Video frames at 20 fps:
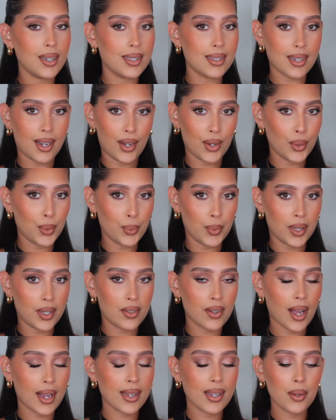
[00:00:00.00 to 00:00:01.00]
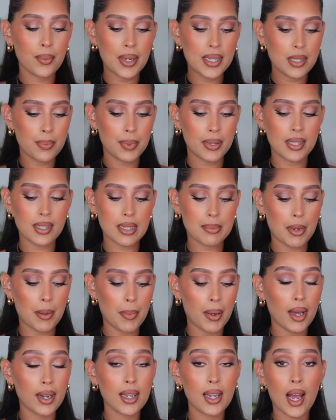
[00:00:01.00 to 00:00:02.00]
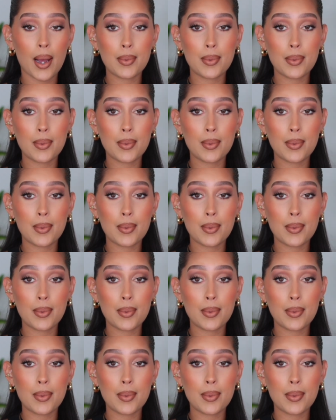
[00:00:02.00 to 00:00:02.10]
It's unreal. I can't wait to put this on my body.